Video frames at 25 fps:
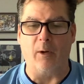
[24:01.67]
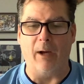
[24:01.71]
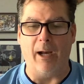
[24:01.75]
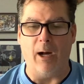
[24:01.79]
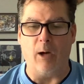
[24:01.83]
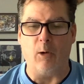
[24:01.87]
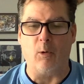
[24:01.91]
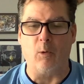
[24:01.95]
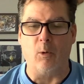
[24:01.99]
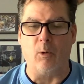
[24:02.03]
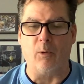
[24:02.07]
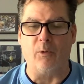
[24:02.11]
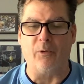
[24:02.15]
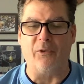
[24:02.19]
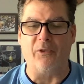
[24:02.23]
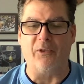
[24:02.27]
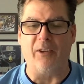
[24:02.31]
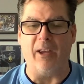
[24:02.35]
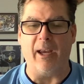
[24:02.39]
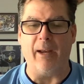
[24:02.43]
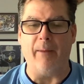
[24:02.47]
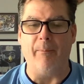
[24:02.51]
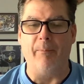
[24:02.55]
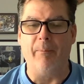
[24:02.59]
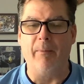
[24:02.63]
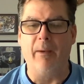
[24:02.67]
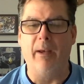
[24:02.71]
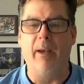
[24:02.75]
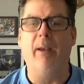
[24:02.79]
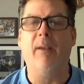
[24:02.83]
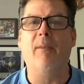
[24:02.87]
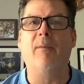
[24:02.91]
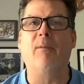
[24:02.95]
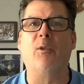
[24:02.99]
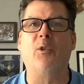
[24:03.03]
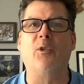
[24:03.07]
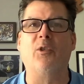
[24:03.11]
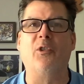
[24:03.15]
Alcorn State
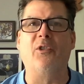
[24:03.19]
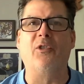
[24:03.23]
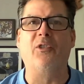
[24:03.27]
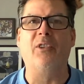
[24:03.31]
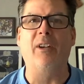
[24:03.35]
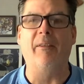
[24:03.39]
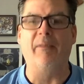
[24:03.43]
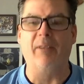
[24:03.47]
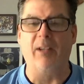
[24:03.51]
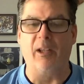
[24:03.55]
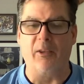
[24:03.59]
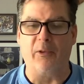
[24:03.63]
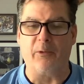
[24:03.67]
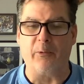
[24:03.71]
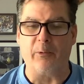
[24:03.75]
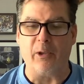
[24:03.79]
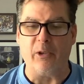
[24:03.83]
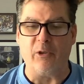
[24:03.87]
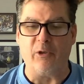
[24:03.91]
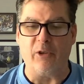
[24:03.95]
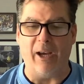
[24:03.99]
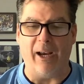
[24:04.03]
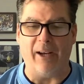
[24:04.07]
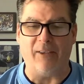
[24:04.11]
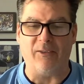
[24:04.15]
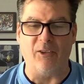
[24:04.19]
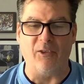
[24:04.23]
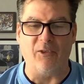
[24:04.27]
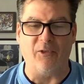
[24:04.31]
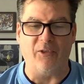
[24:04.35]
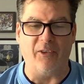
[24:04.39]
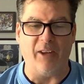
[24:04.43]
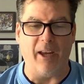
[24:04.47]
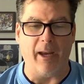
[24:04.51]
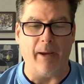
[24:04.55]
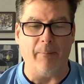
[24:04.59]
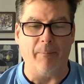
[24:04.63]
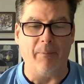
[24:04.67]
versus 7-3 Jackson
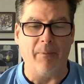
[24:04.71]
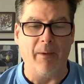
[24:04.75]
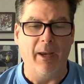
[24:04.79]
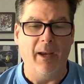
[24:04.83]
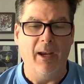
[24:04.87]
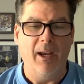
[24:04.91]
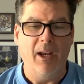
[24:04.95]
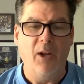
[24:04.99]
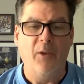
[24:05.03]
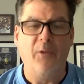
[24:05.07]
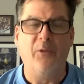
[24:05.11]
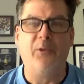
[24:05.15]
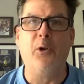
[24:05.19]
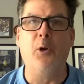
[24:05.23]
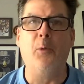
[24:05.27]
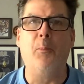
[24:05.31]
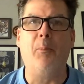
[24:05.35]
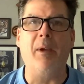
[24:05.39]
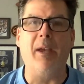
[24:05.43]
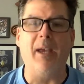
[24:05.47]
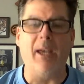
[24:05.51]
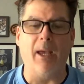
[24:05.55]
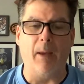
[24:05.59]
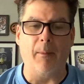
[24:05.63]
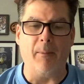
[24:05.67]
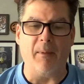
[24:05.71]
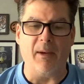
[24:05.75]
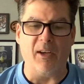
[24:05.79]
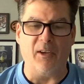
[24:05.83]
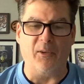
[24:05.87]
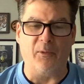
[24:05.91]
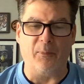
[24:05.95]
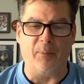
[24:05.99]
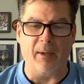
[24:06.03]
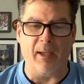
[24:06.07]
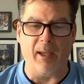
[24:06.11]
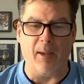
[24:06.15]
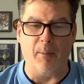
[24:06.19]
State. 2 p.m.
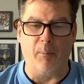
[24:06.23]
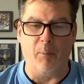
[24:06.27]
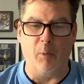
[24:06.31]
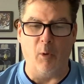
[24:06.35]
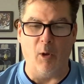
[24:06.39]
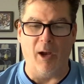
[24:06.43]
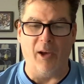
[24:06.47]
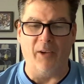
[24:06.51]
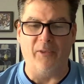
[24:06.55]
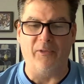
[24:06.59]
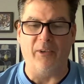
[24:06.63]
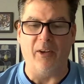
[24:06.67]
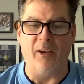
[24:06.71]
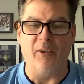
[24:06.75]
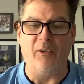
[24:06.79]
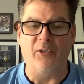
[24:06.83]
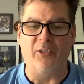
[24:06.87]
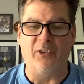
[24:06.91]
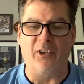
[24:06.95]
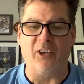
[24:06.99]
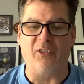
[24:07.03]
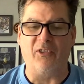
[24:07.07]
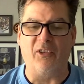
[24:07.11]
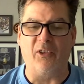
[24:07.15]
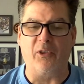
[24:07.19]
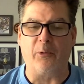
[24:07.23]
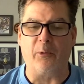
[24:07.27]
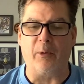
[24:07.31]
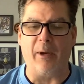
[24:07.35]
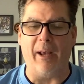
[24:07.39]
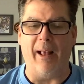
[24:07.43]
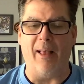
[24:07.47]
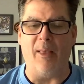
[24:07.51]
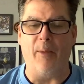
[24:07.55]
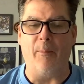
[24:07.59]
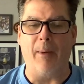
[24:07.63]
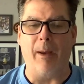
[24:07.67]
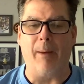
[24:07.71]
ESPN Plus, 6-3
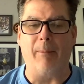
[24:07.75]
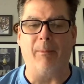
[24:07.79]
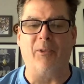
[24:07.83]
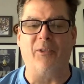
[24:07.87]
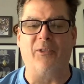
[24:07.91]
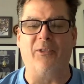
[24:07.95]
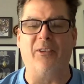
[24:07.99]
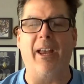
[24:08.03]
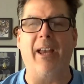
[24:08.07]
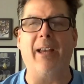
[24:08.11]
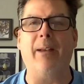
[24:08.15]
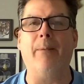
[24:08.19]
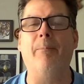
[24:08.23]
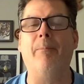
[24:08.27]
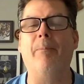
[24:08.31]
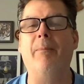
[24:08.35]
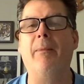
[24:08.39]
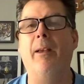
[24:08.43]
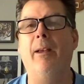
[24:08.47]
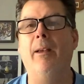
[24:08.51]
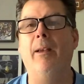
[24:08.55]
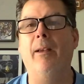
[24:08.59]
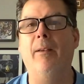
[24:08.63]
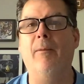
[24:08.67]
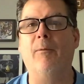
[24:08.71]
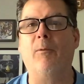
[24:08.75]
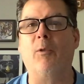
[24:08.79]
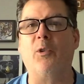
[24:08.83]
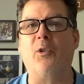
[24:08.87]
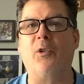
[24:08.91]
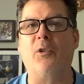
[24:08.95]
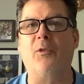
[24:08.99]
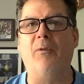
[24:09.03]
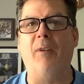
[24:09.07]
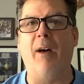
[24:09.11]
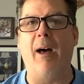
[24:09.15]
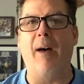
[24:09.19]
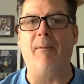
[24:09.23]
Alabama State
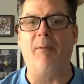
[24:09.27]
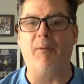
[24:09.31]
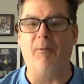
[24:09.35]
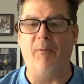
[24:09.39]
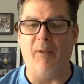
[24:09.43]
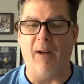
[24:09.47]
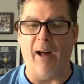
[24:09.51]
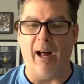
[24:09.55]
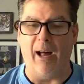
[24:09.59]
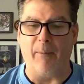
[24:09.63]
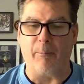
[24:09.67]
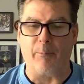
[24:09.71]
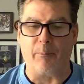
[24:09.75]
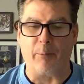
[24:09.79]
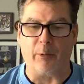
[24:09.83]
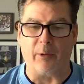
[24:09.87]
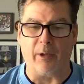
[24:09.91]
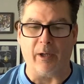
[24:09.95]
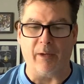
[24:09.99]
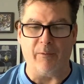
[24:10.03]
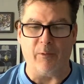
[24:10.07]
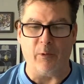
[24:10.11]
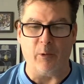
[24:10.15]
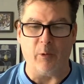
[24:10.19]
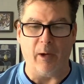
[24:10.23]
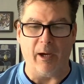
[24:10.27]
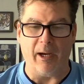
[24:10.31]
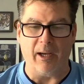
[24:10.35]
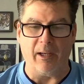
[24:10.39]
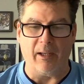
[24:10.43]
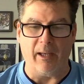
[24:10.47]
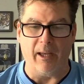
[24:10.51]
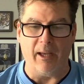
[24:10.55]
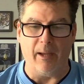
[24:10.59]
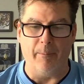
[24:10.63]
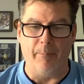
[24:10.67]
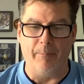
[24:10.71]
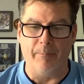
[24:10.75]
versus 5-5 Prairie View
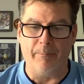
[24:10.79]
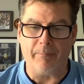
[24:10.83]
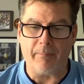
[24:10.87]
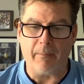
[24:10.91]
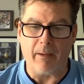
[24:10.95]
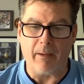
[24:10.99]
A&M.